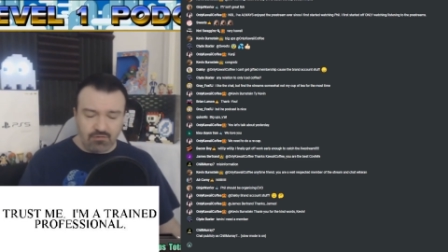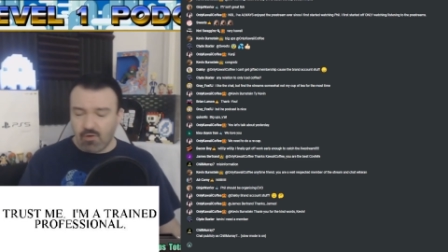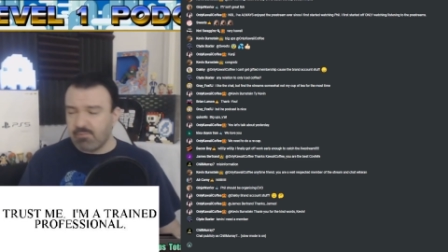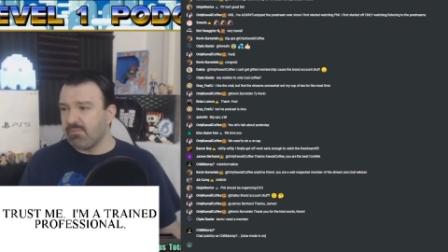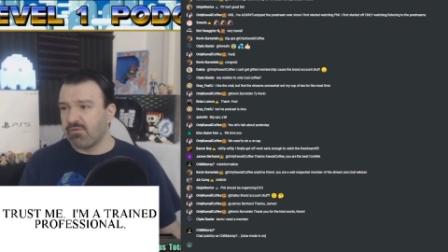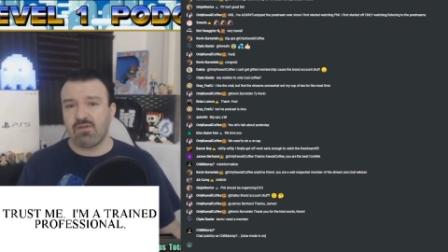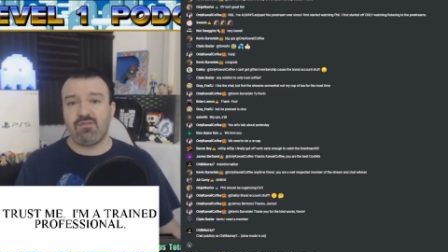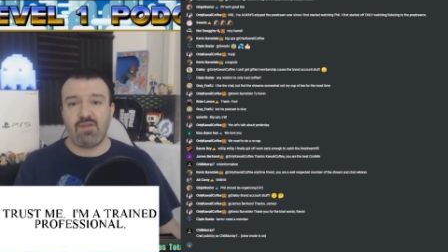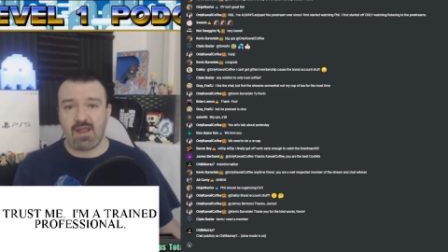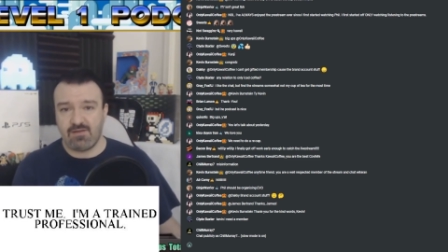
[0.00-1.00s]
Some people
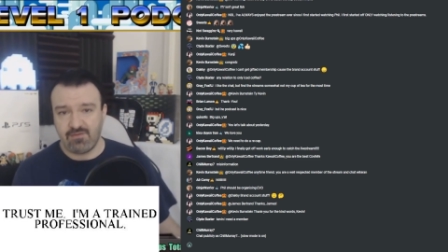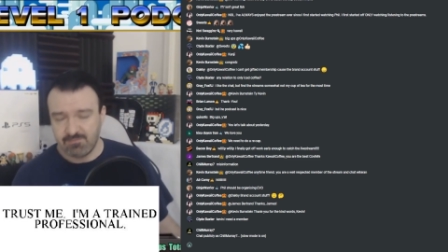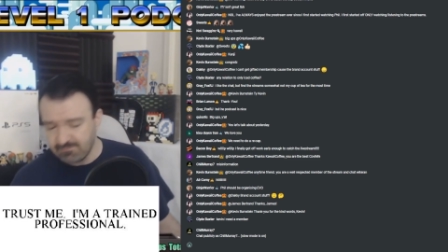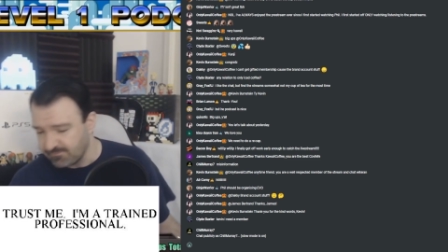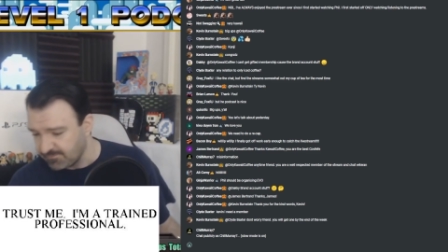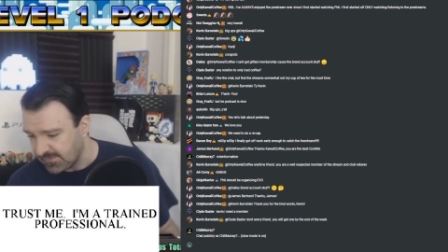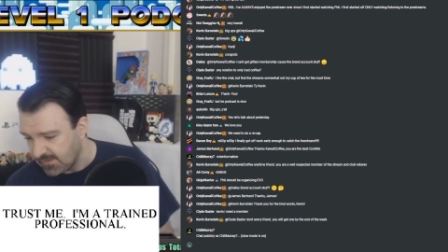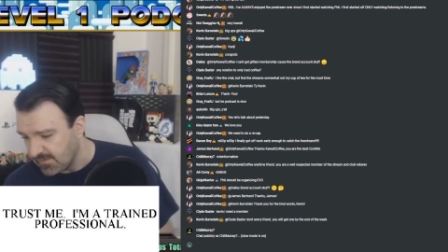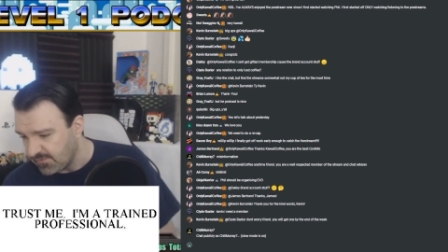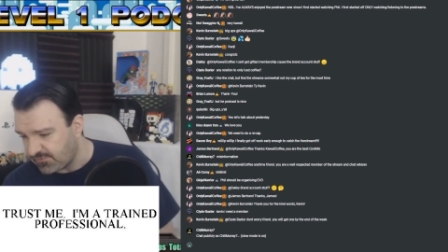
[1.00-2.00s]
took offense.
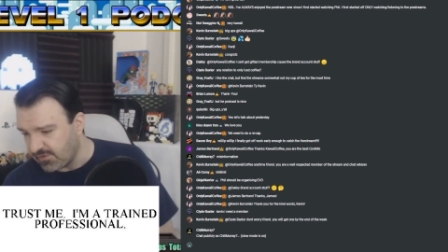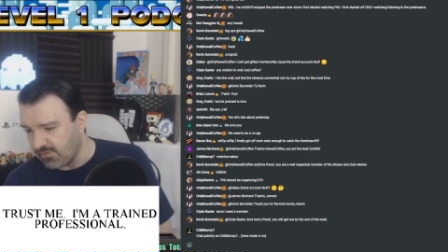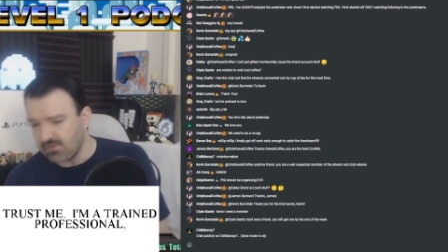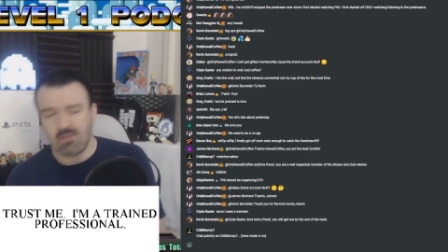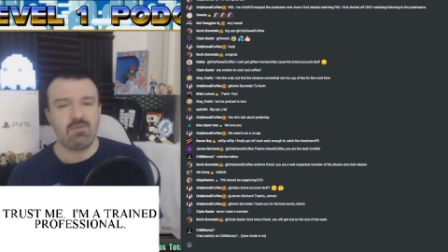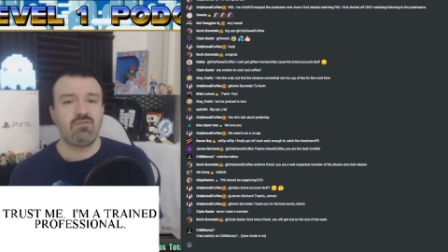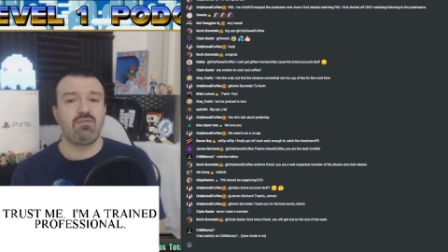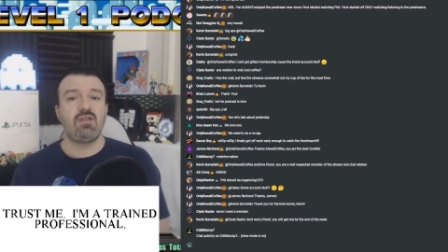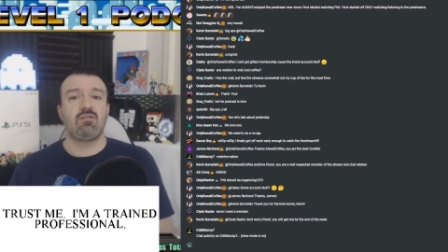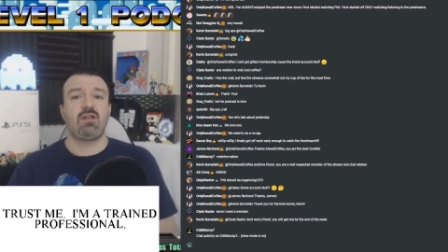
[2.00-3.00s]
So allow me
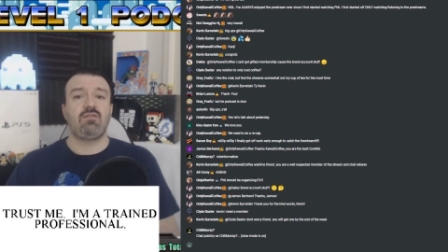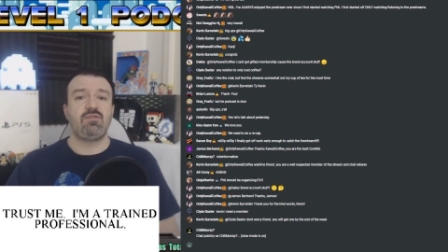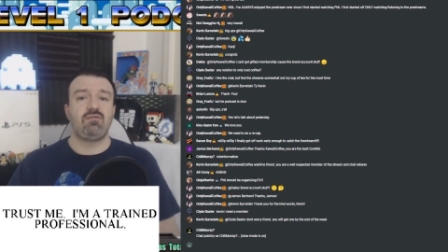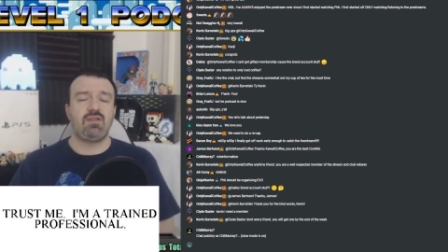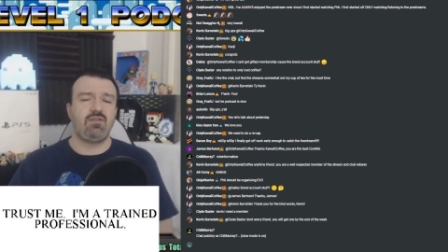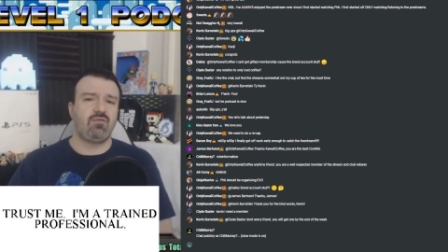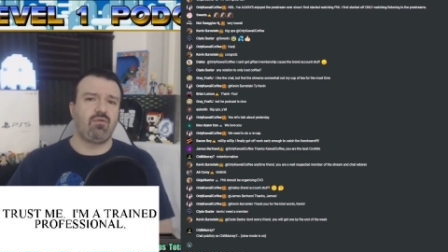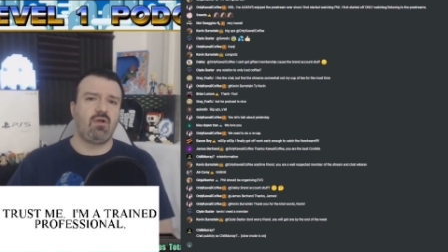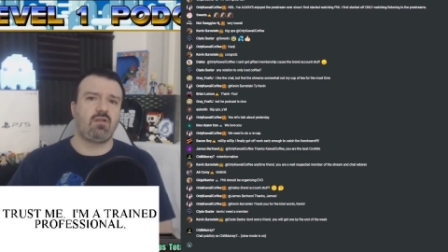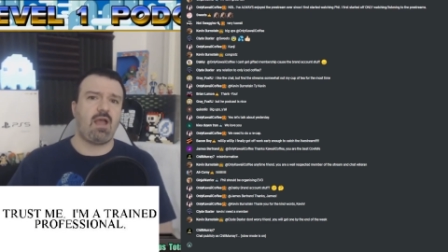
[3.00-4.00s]
to reiterate a few things
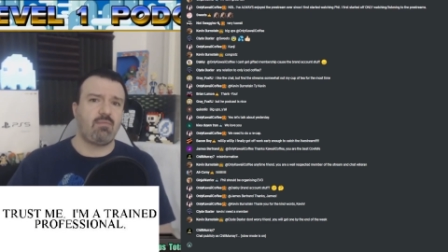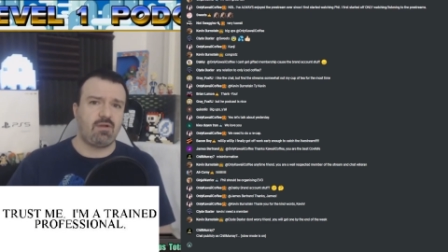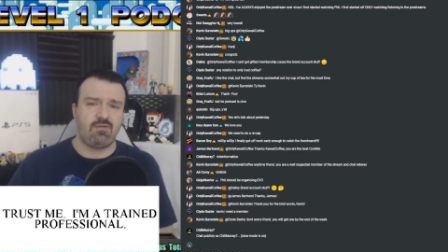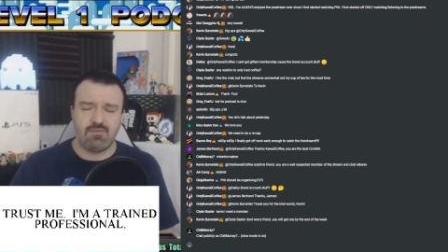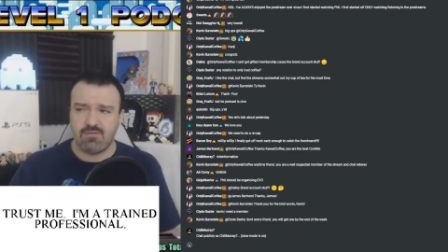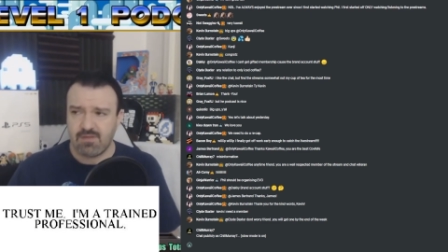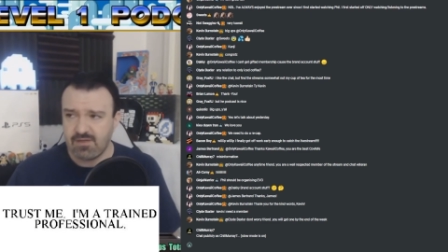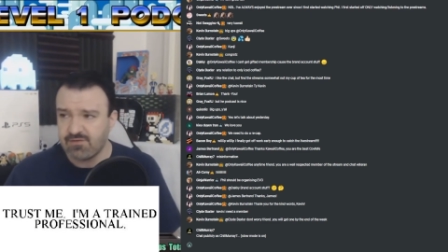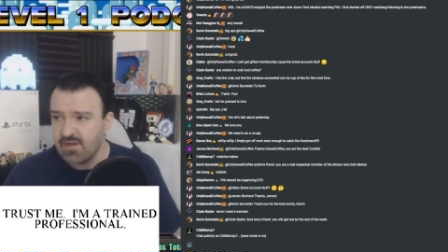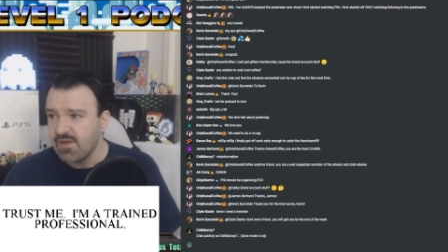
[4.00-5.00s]
or elaborate a few
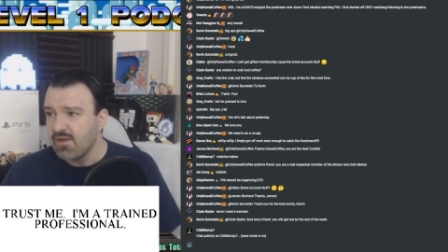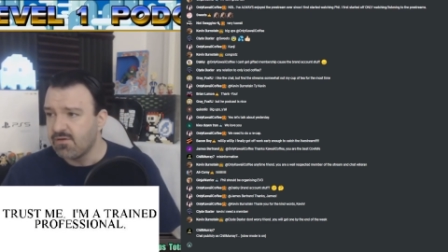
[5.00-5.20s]
things.